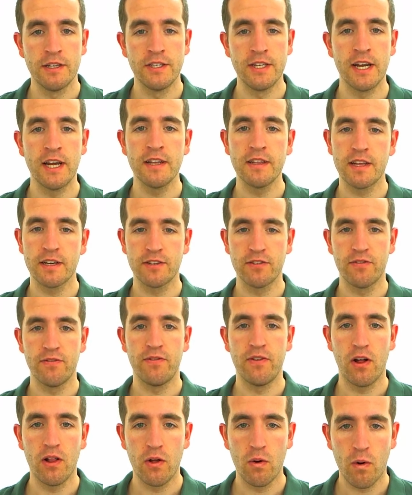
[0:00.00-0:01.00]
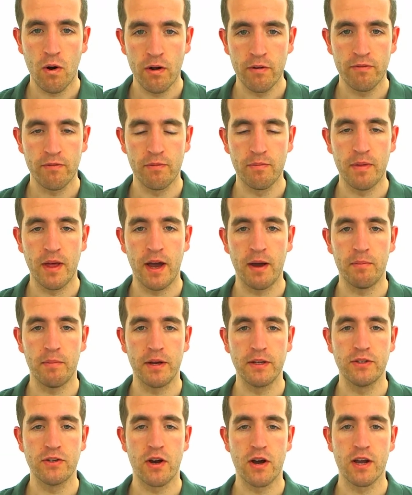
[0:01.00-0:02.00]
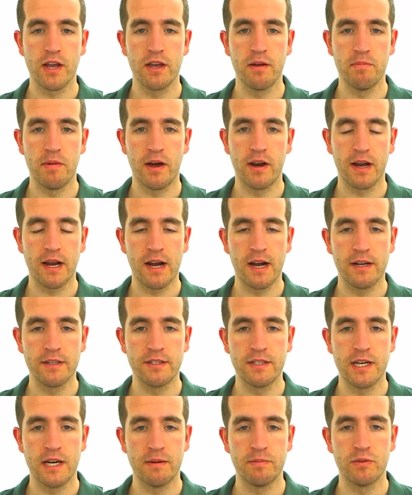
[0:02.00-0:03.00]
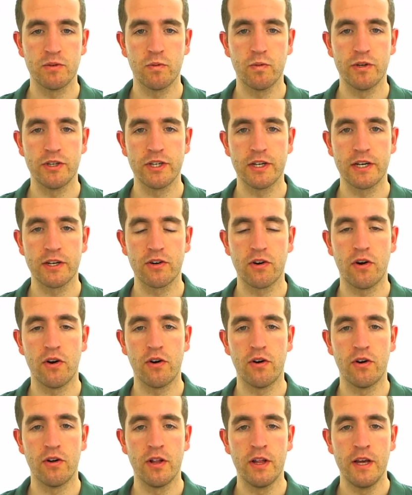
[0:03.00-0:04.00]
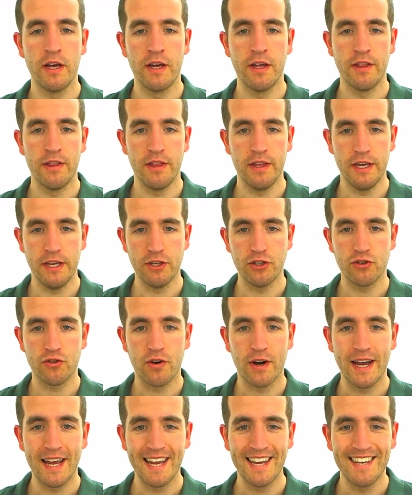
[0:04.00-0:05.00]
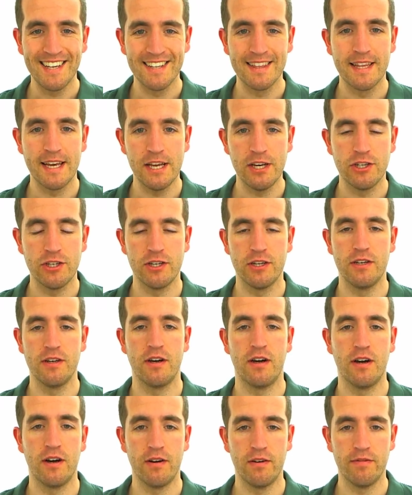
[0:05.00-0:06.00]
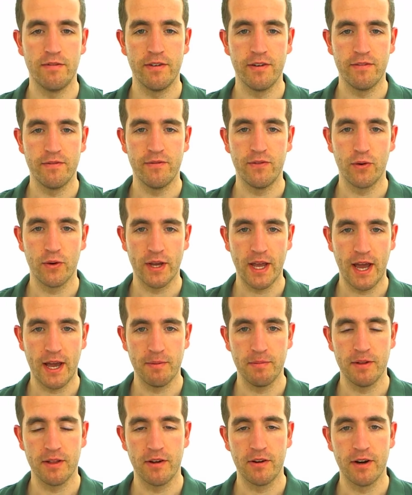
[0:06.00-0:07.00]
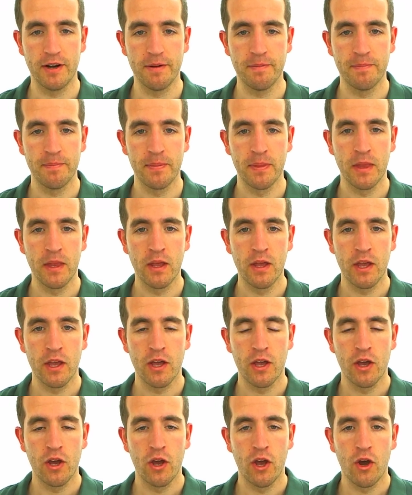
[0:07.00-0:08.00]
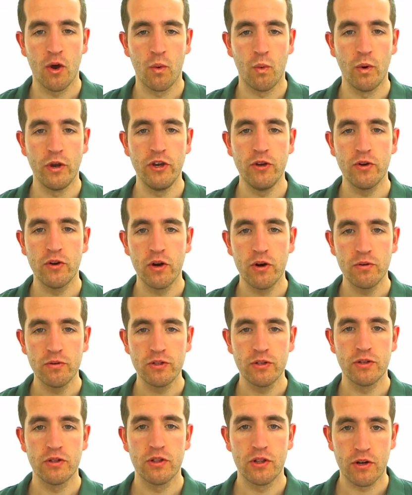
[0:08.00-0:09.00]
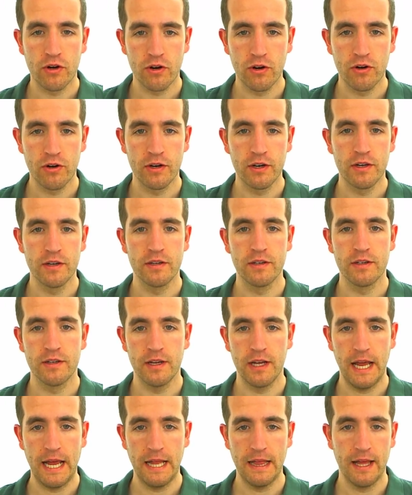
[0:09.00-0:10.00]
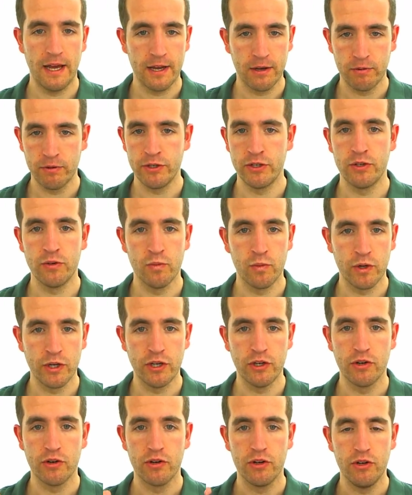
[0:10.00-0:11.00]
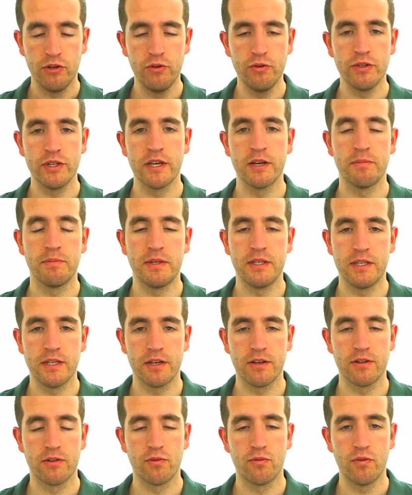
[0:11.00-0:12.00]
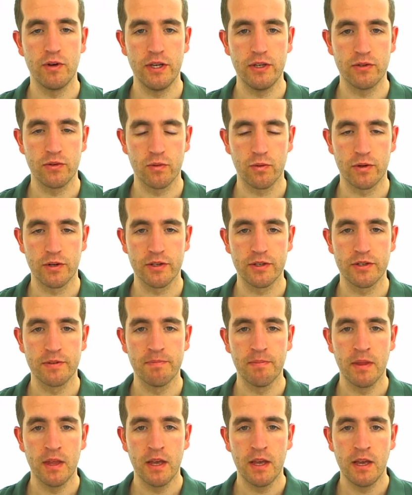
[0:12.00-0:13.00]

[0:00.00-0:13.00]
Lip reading: Today I'd like to follow on from that by talking about a concept which I call the triangulation of vocabulary. When you go to learn a language and when you're using a particular resource,